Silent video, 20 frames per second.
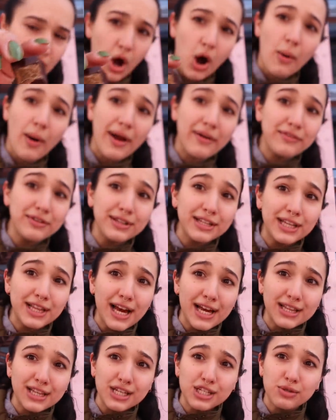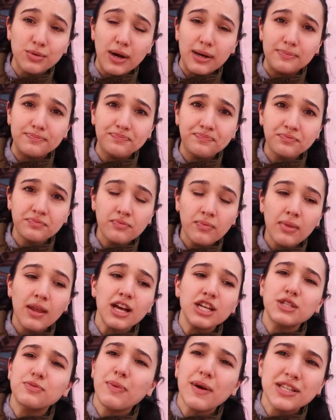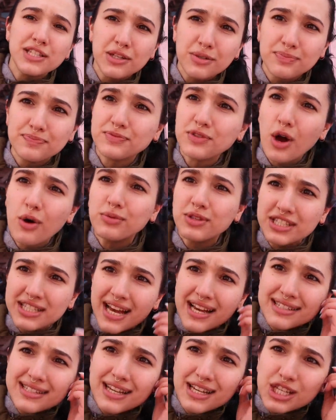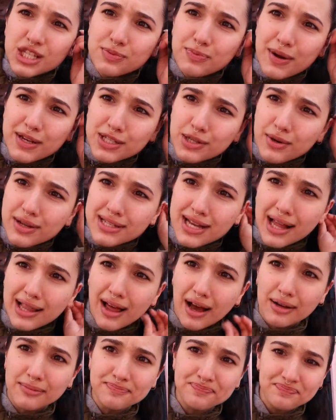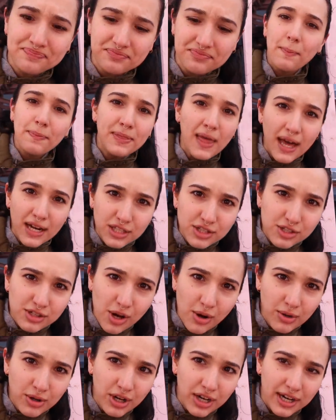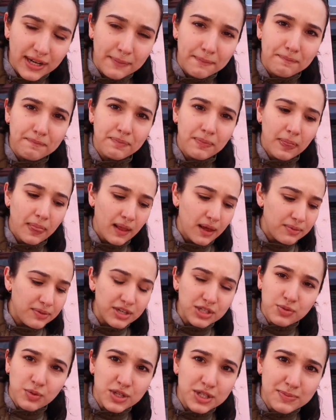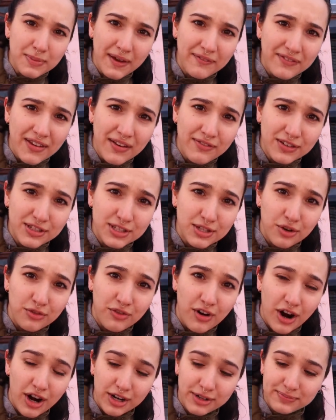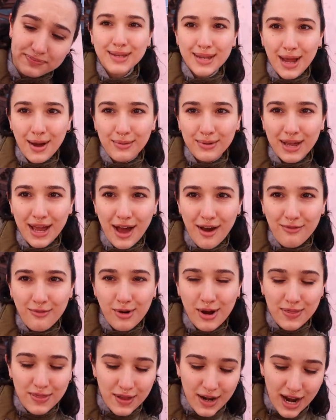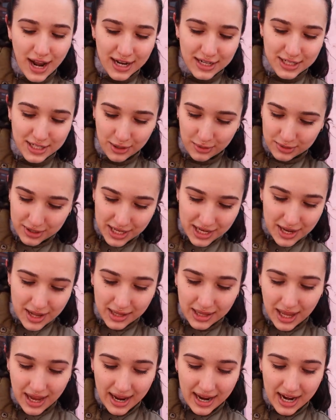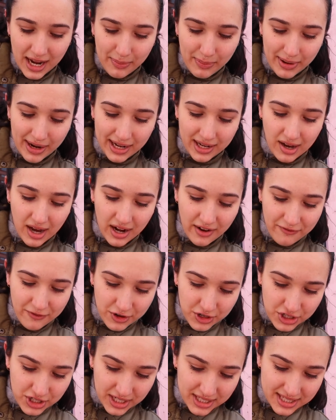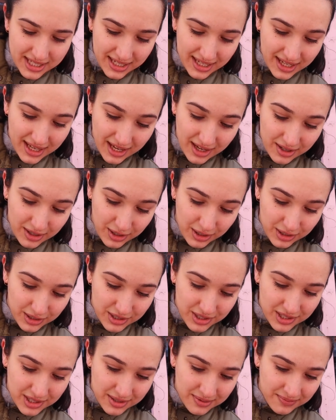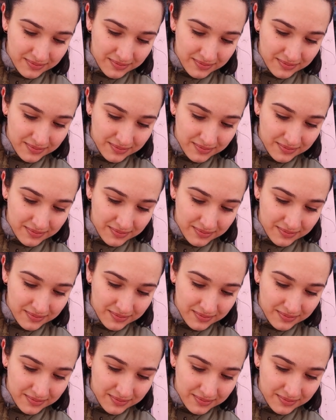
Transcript: Oh, I really like this one. Espresso, no, this tastes like espresso Nutella. That is so good. This one's my favorite so far. Now we have one that I don't think I'll like, but I got it for shits and giggles.